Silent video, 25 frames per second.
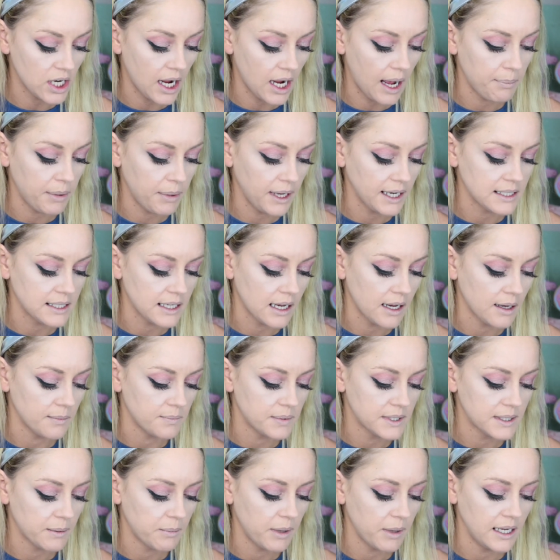I picked up
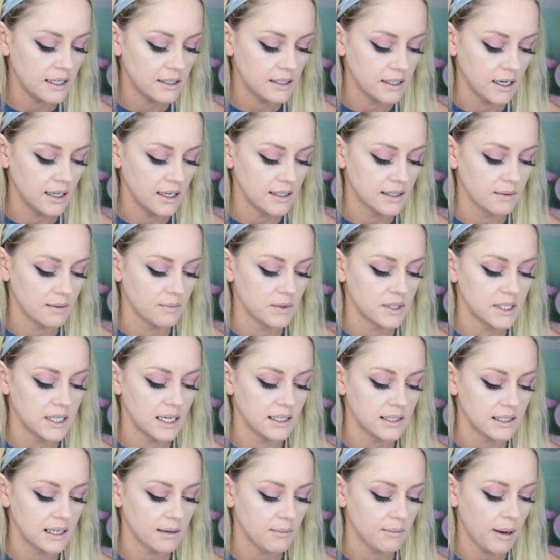some Endust and was
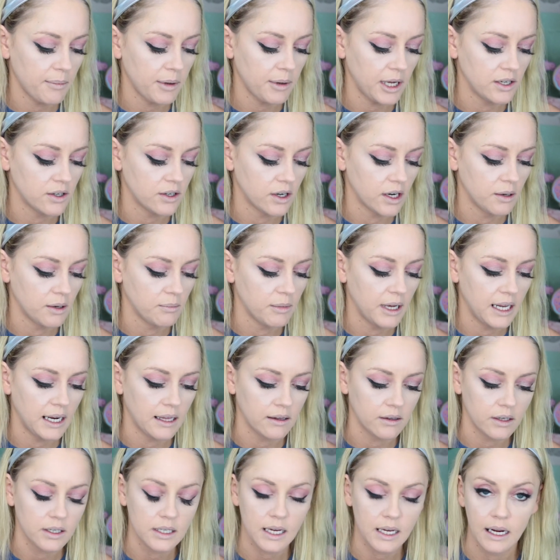dusting my bedroom and I
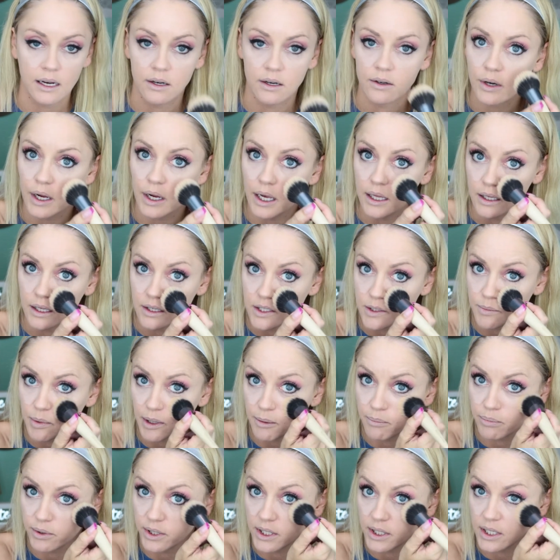looked down and there's a
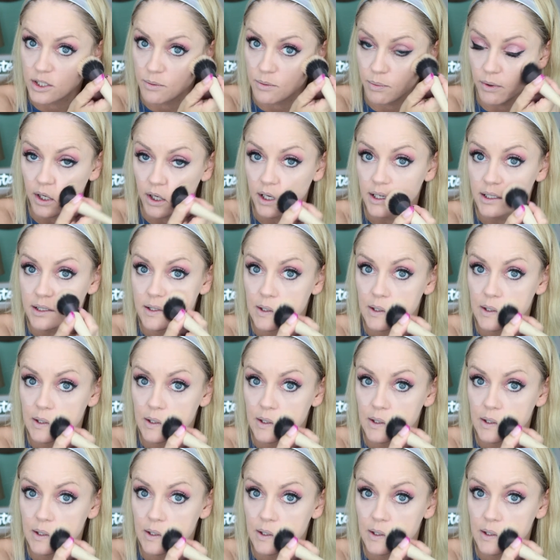big bleach spot.